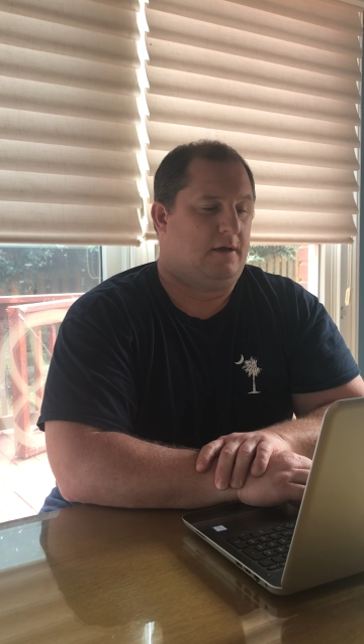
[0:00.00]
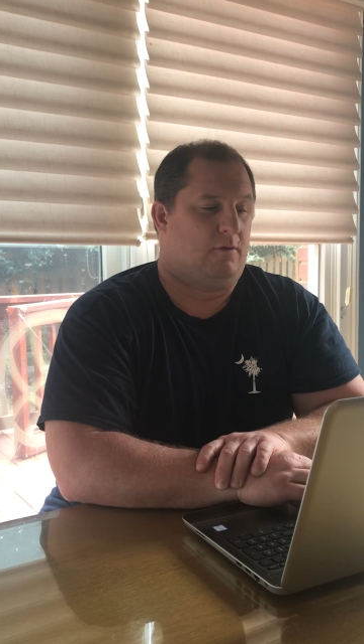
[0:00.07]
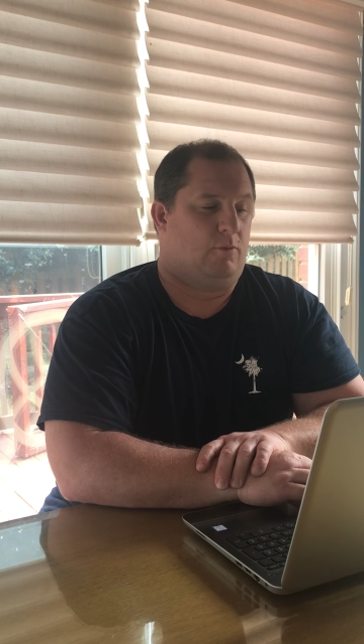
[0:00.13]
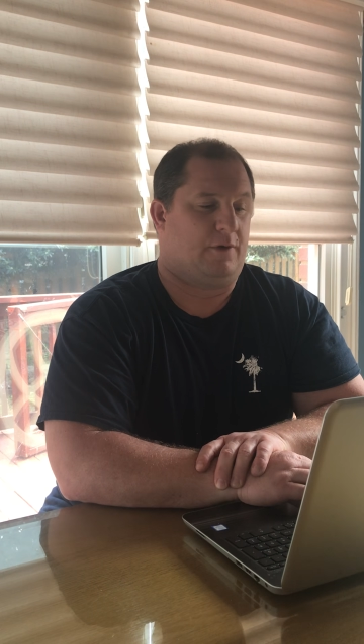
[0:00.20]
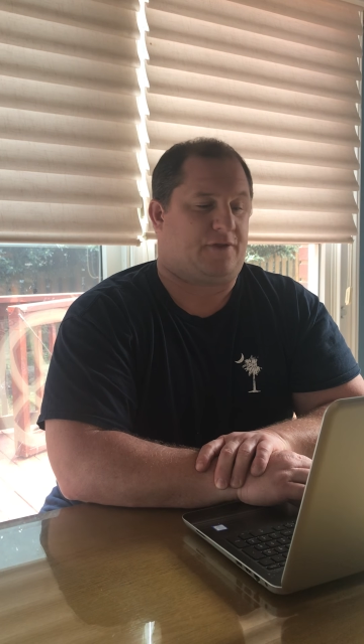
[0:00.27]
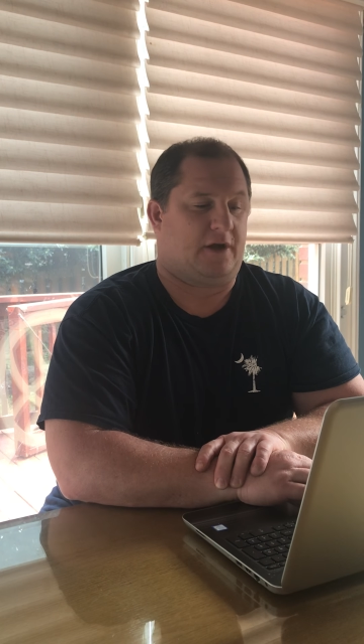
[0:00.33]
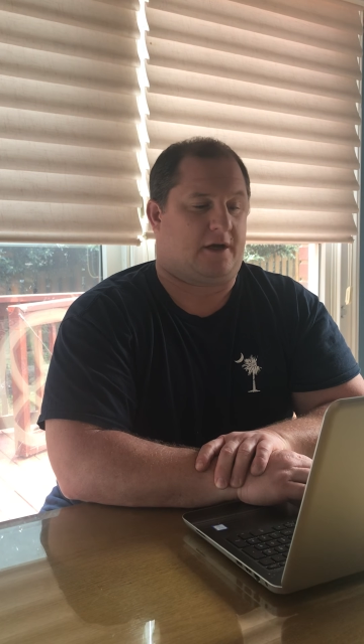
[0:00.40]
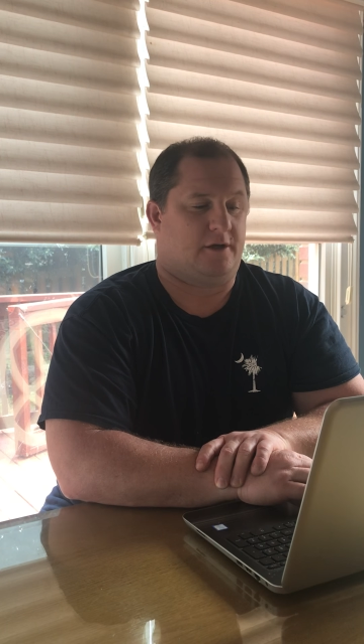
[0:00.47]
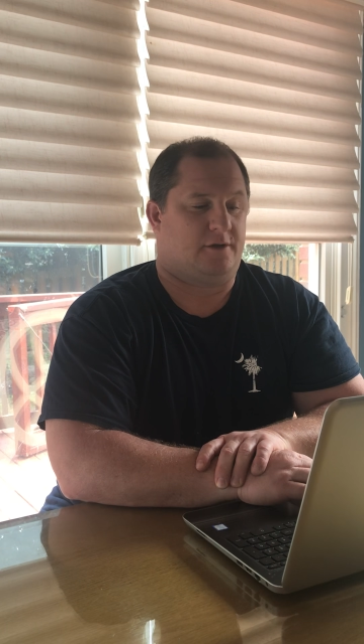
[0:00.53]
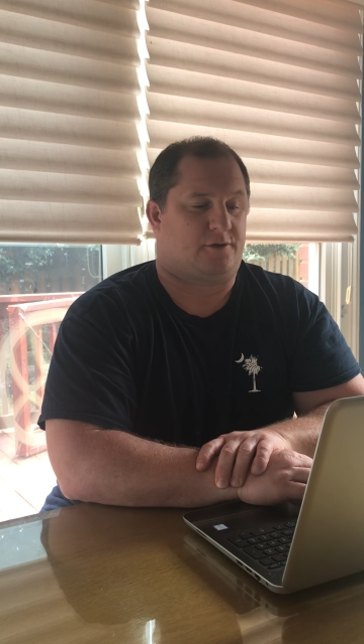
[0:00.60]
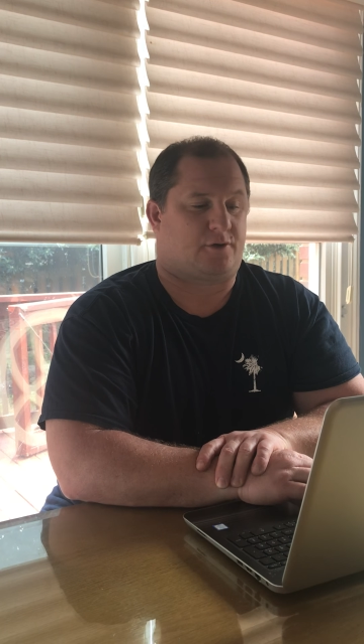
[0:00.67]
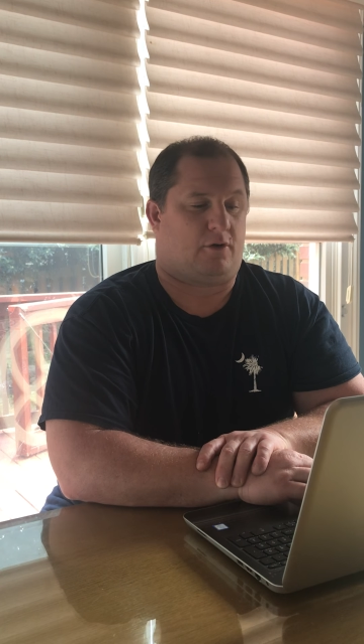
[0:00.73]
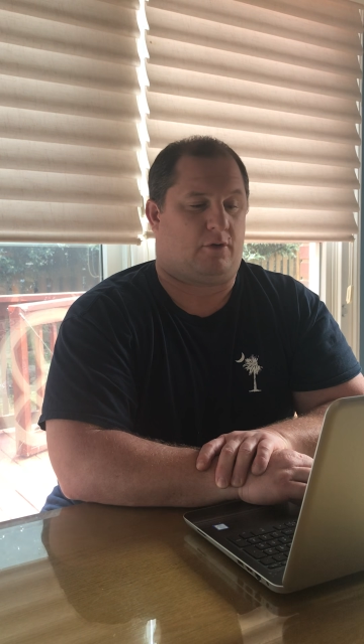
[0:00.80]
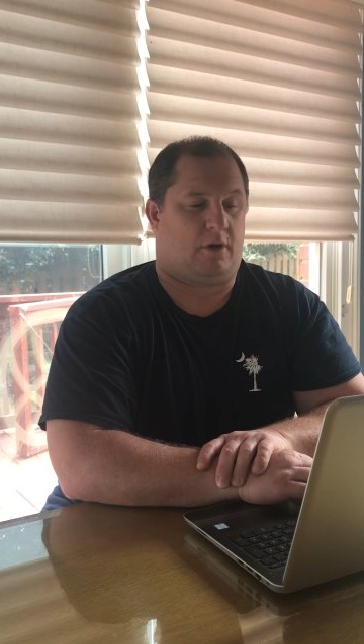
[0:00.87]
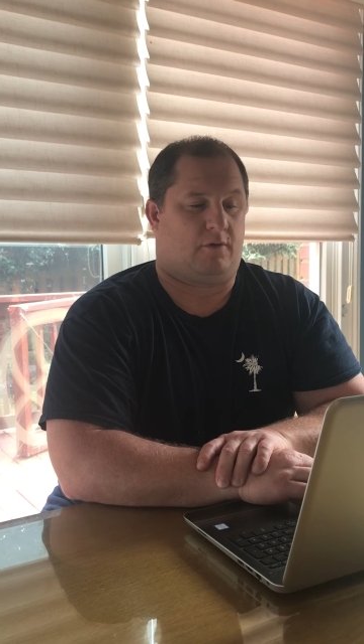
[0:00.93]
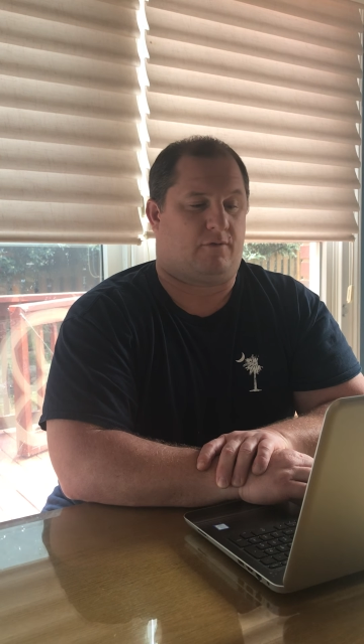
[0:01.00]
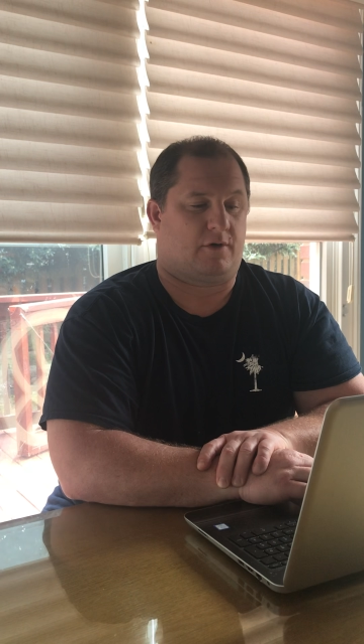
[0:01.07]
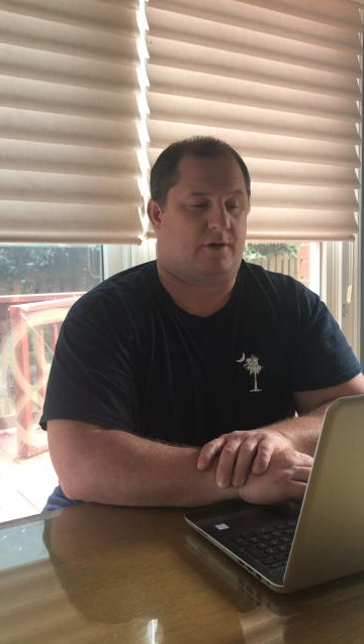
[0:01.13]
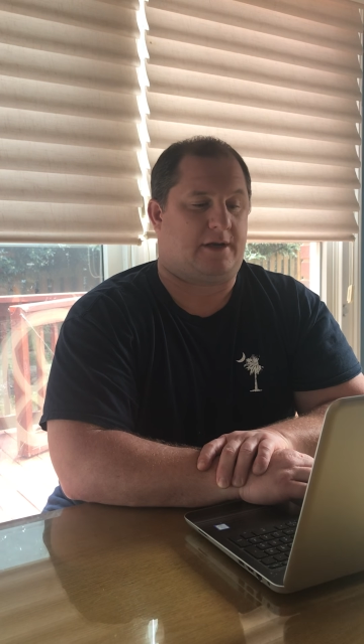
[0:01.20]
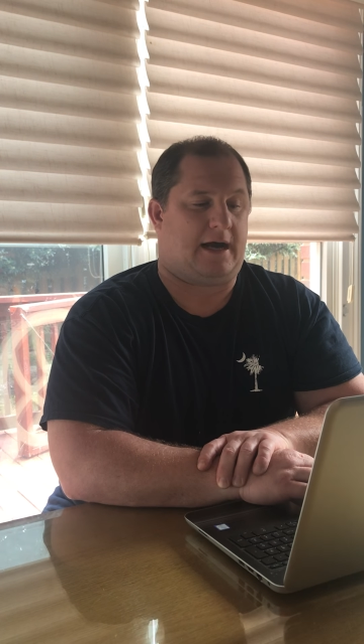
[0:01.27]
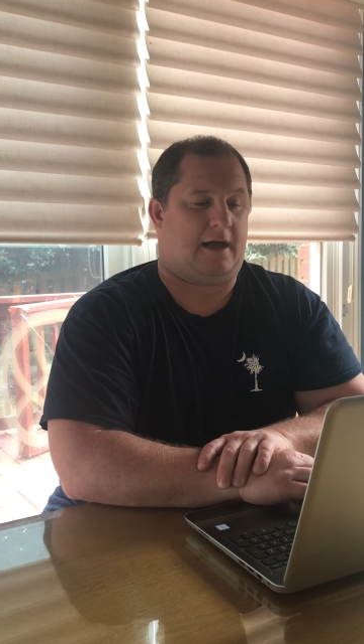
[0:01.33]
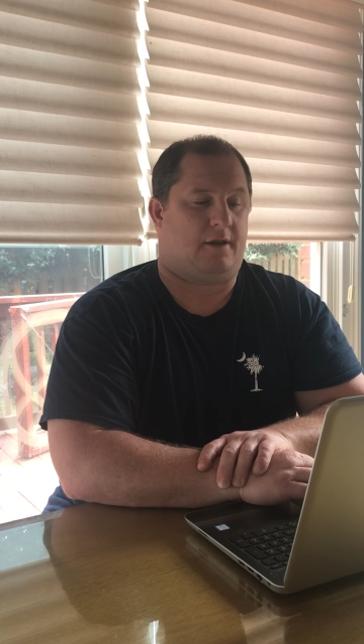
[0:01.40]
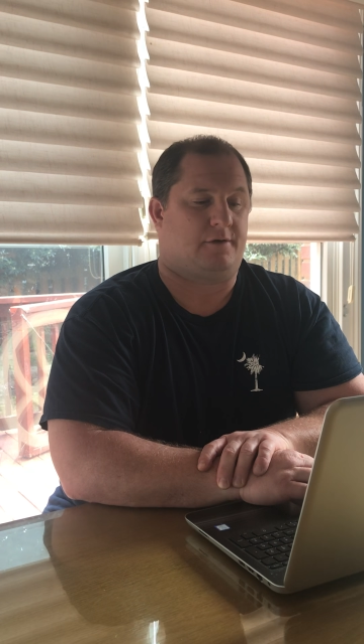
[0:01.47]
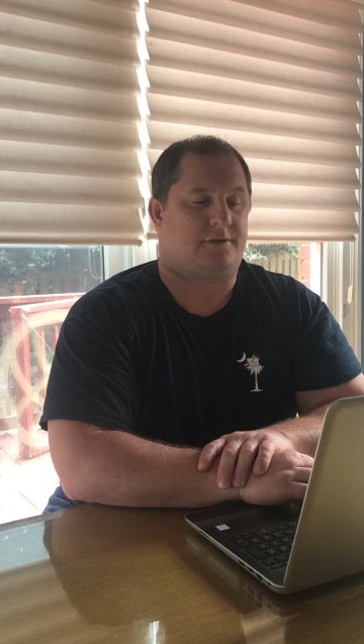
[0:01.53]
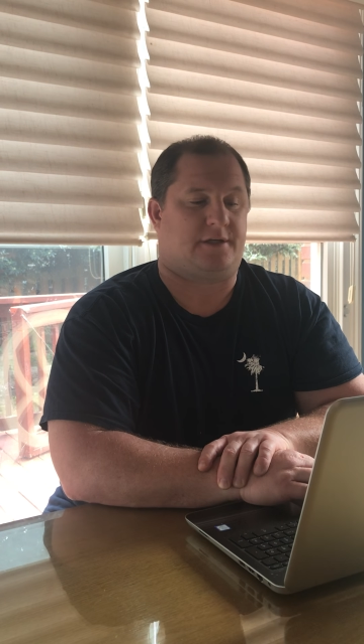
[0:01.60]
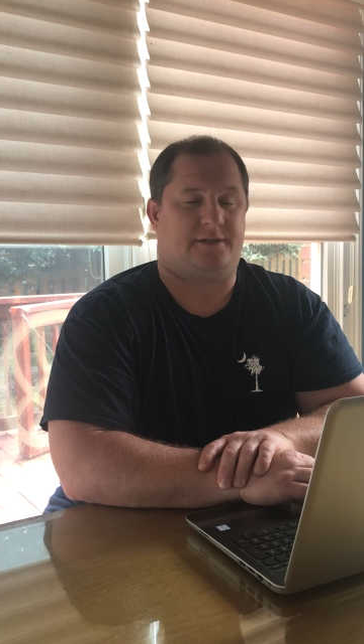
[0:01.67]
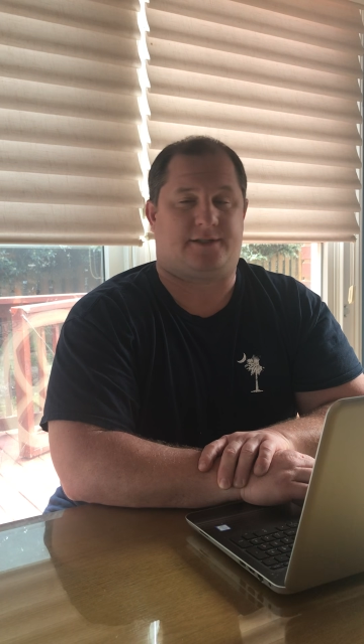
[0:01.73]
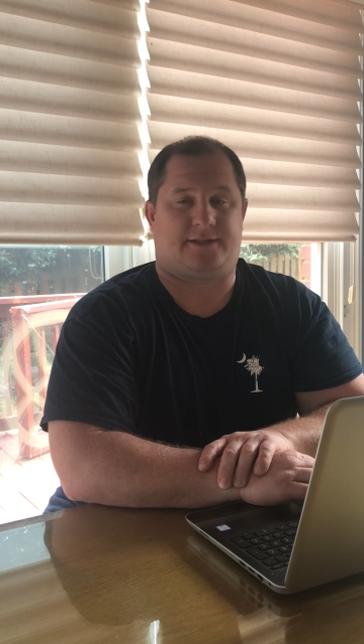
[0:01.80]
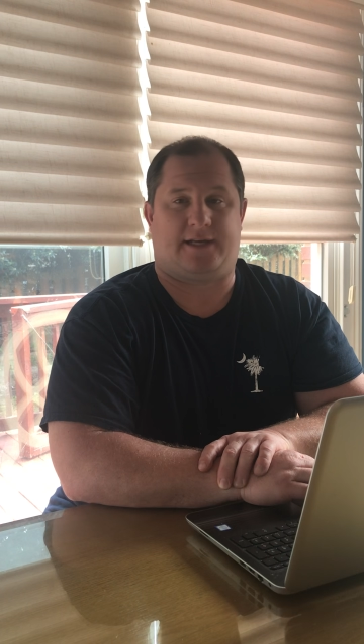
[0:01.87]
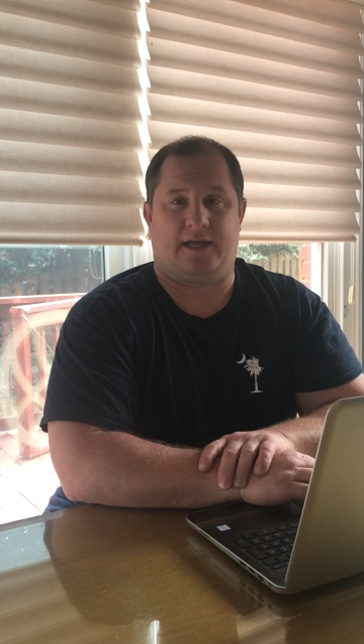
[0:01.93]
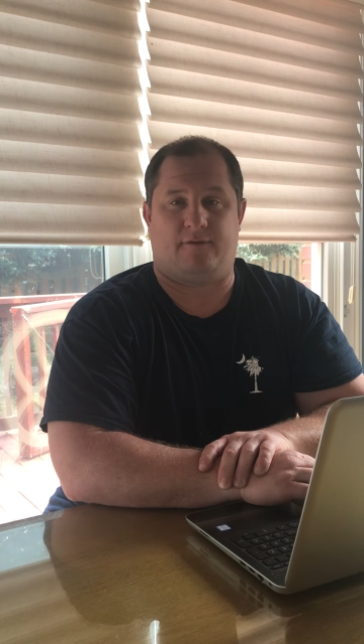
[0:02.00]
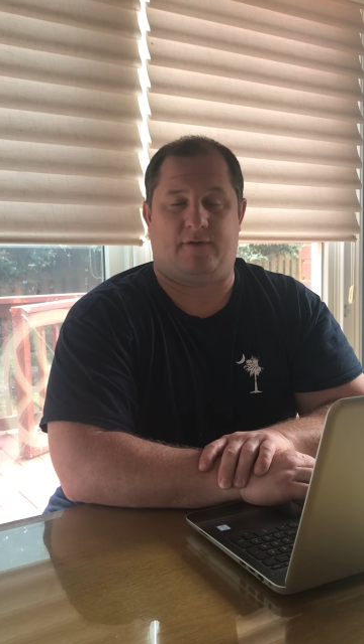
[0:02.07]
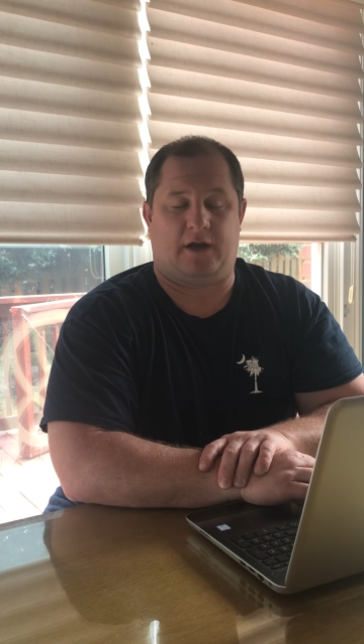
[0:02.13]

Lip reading: with the control over dollars instead of